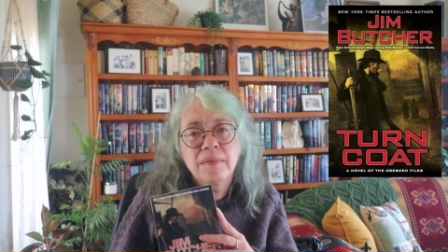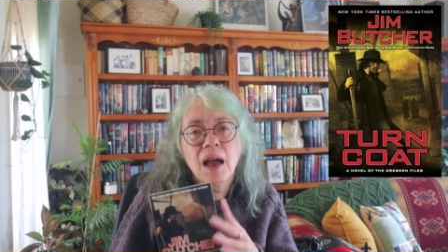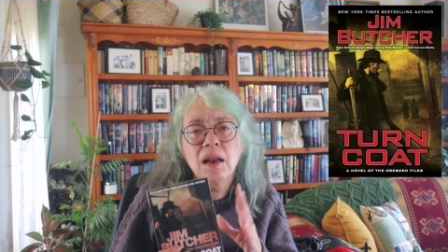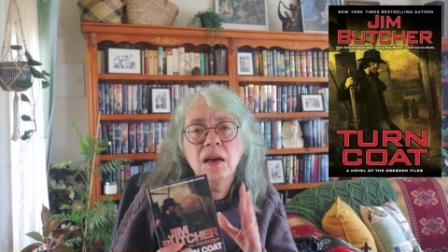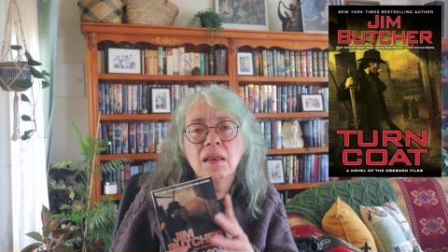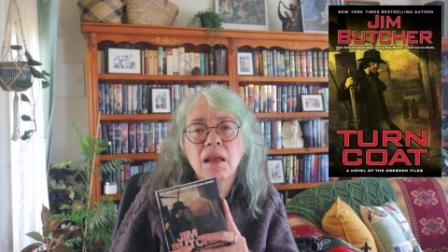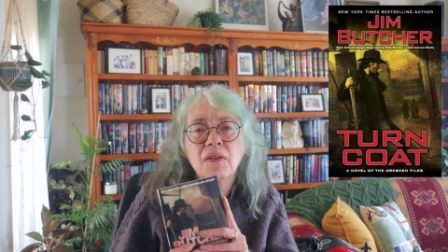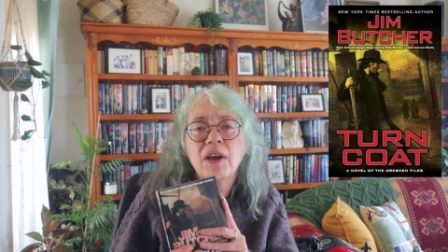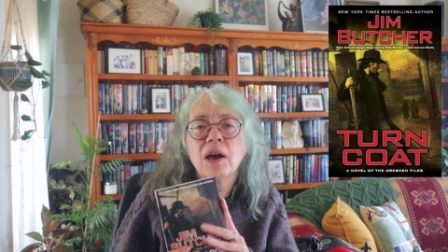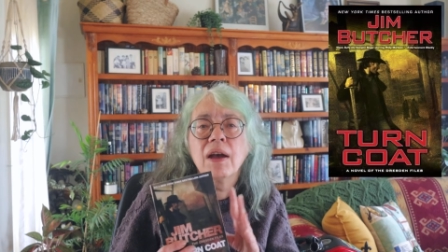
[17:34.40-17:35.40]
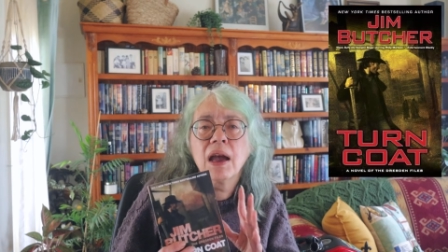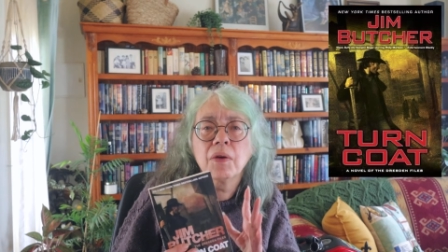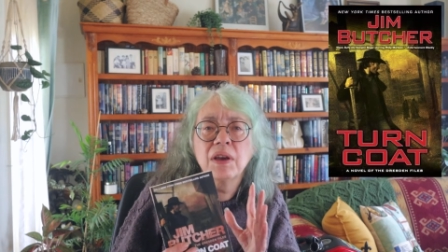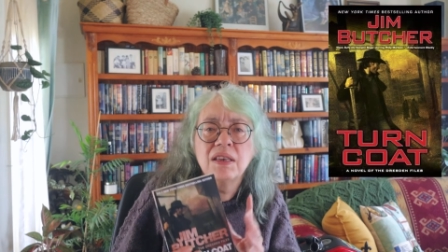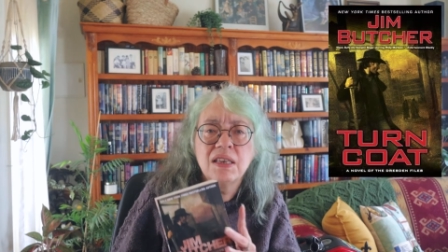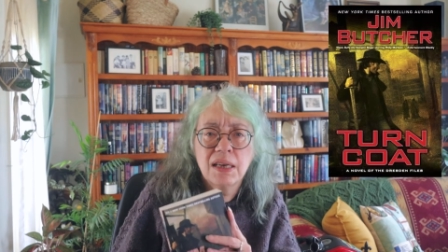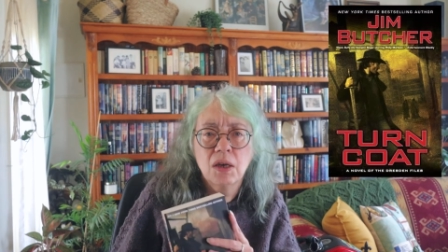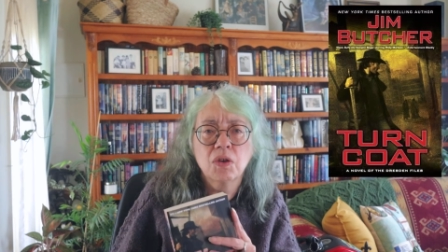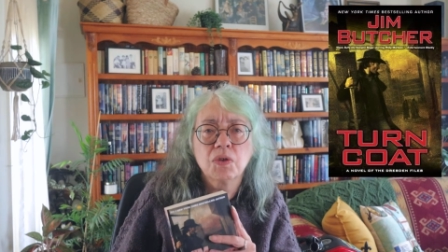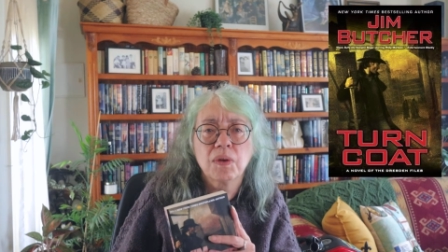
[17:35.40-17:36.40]
And I love how Harry
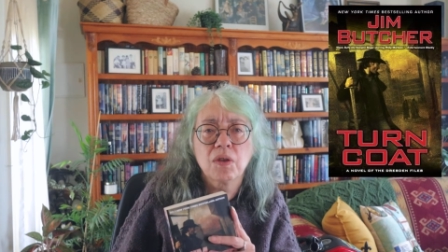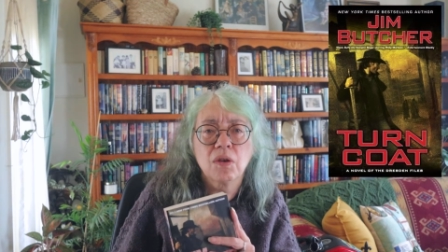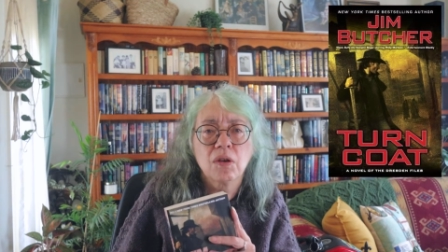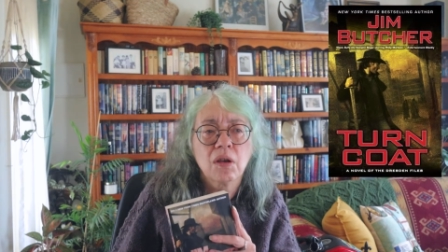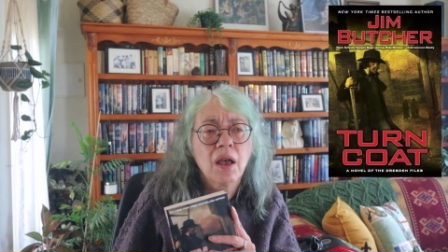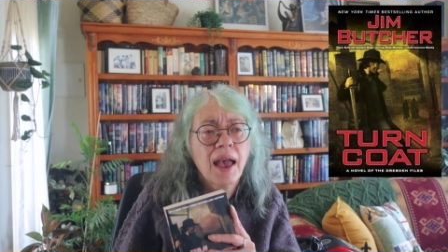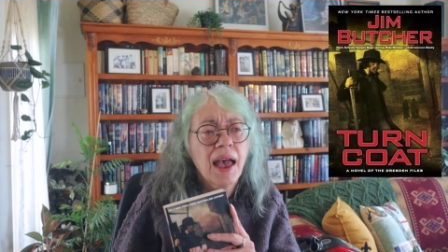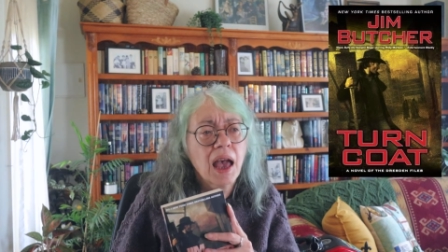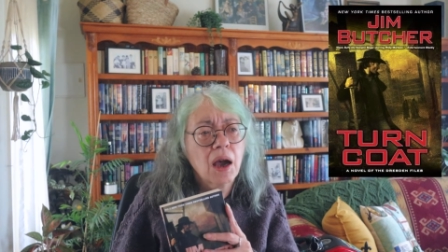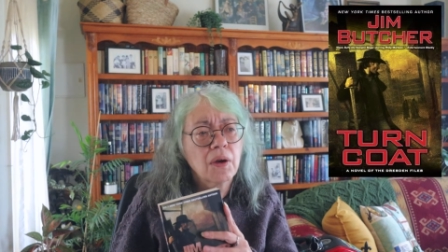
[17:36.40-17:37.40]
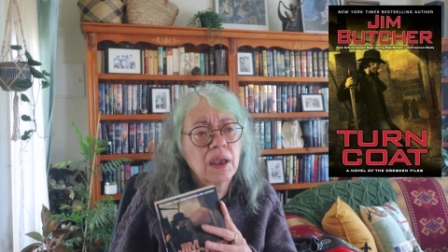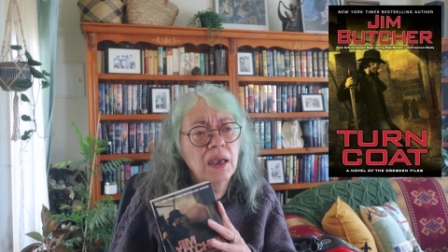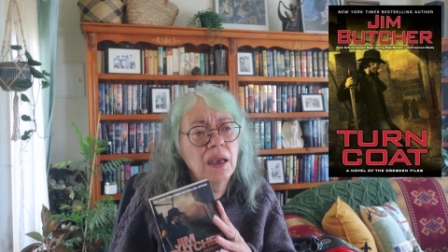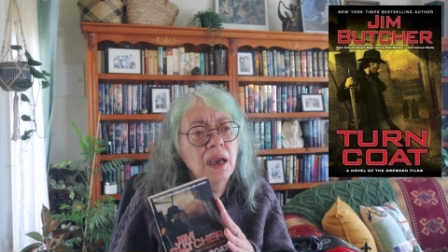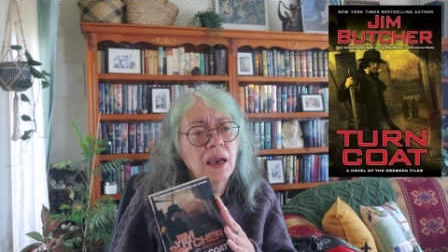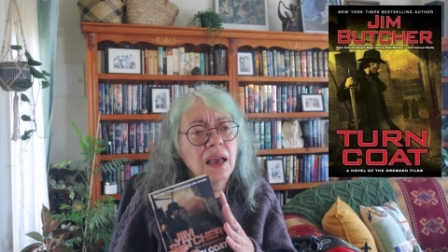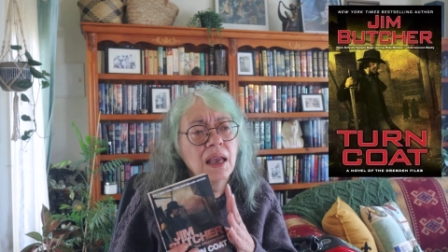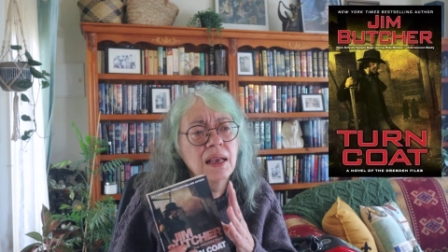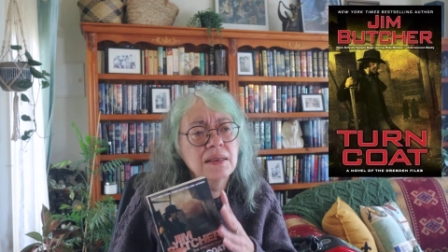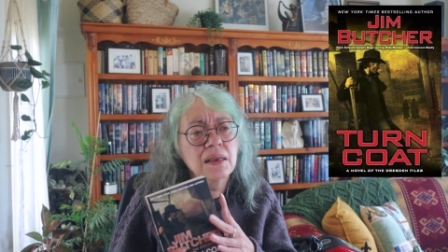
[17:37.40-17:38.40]
deals with her, how he
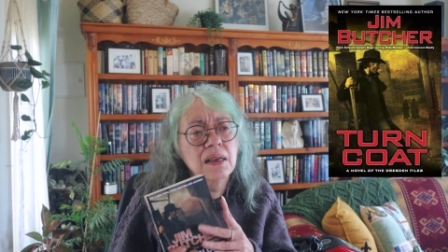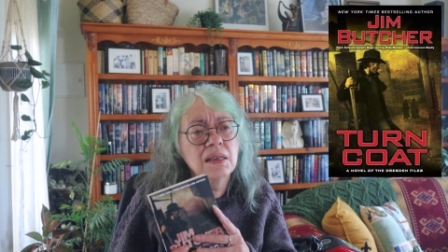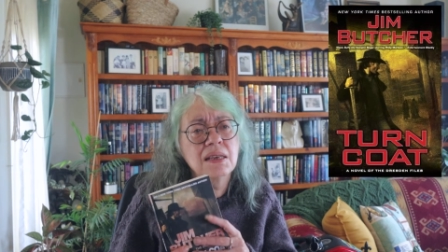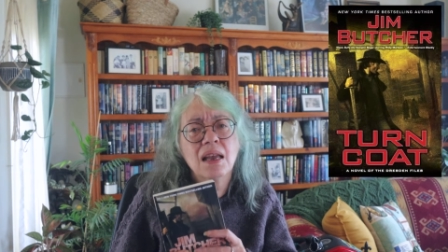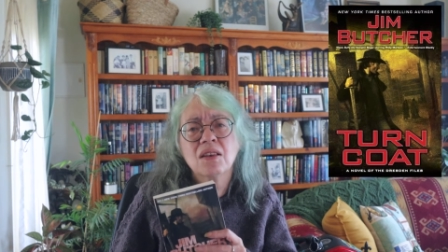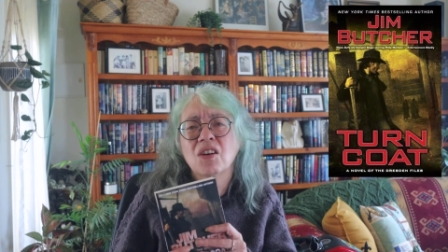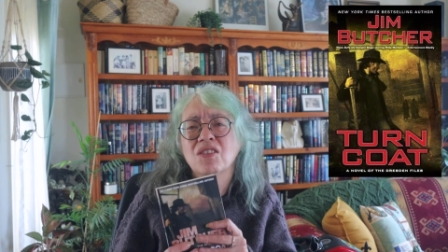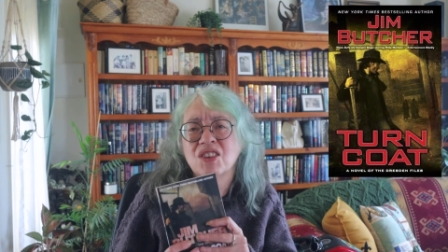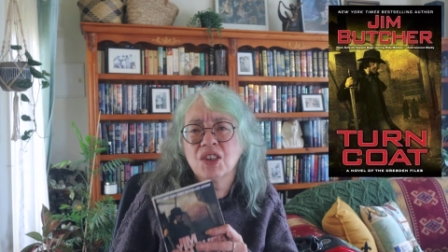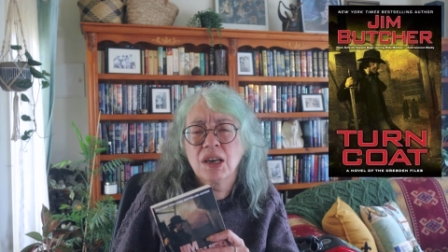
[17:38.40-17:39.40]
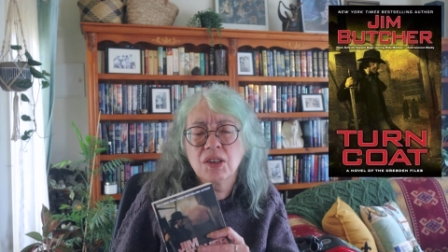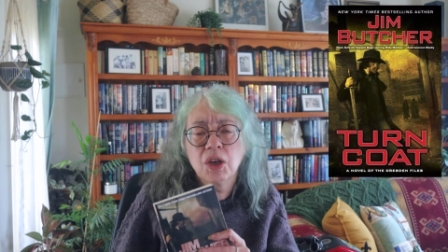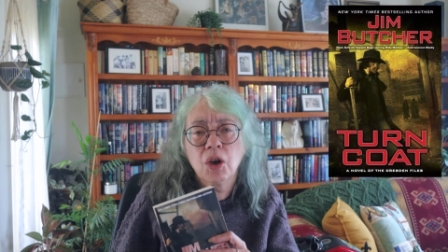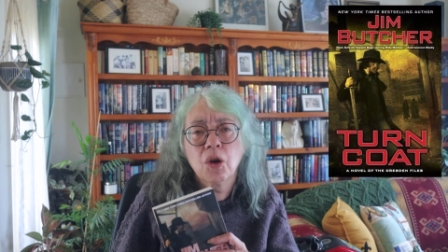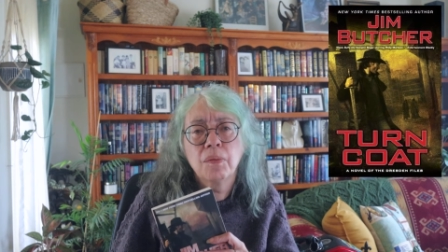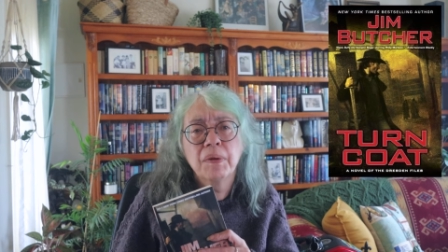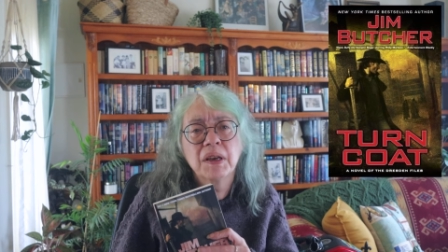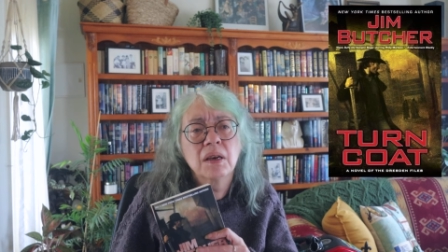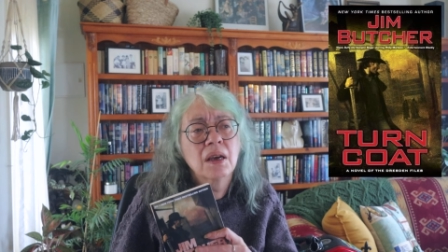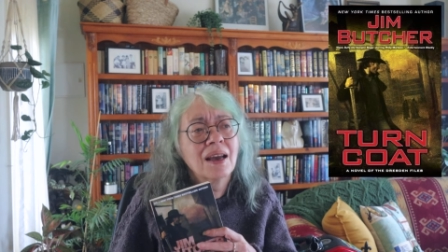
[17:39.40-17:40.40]
isn't intent on judging her,
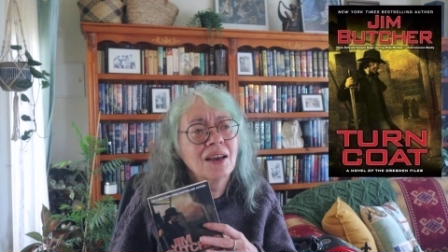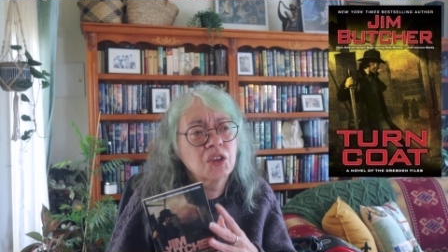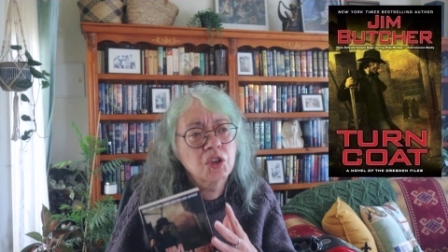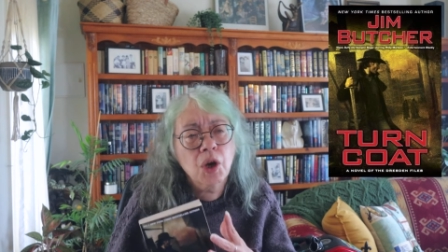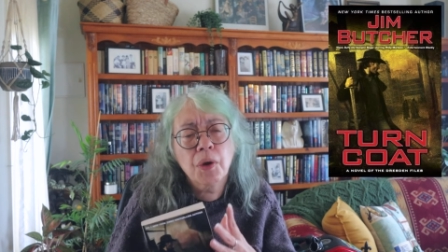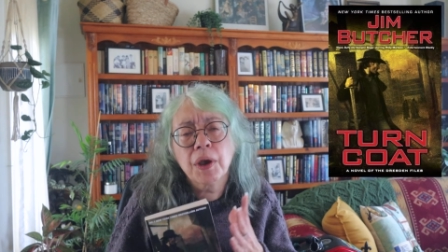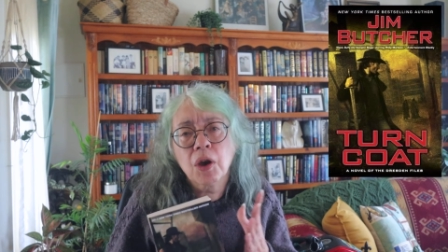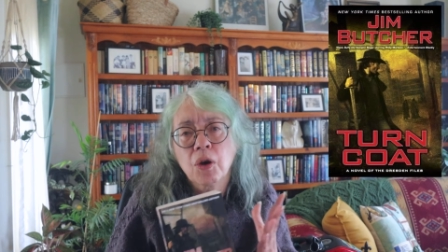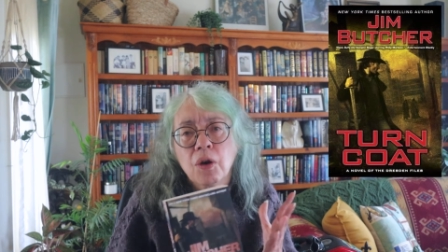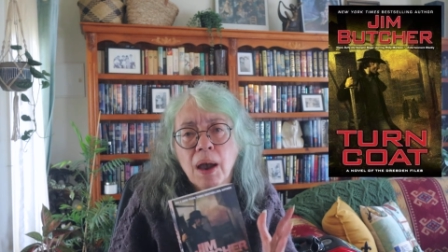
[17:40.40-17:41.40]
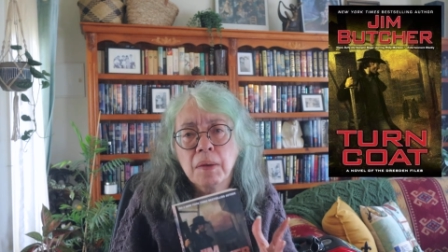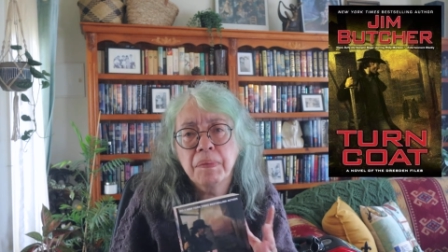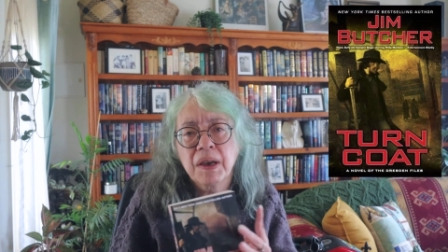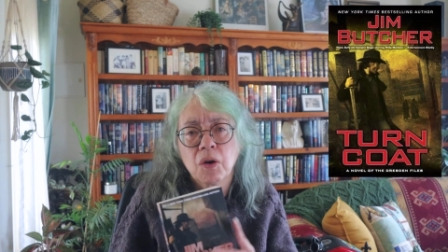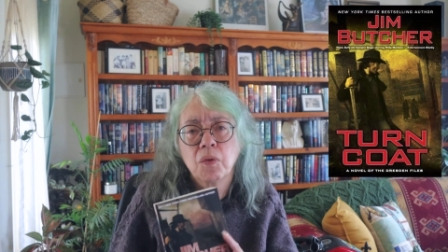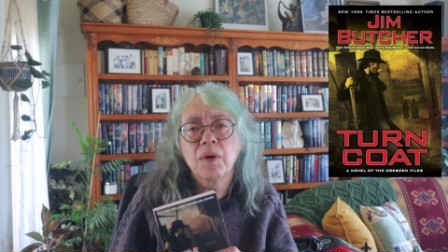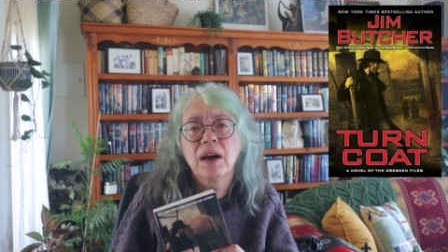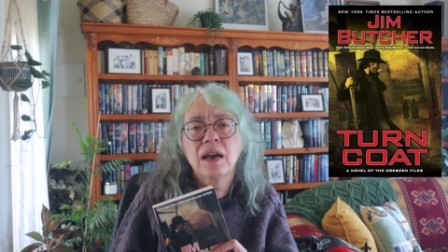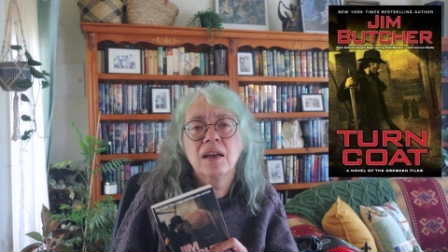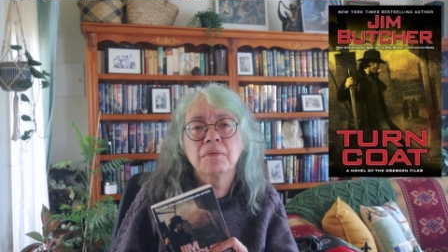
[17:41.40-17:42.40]
but showing her a better
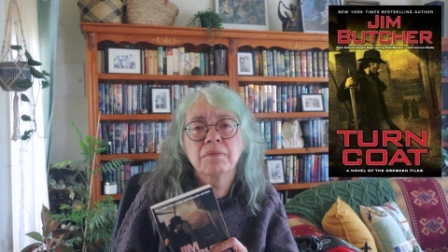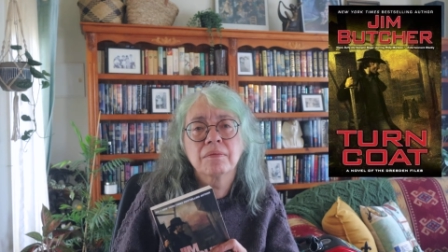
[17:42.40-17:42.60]
way.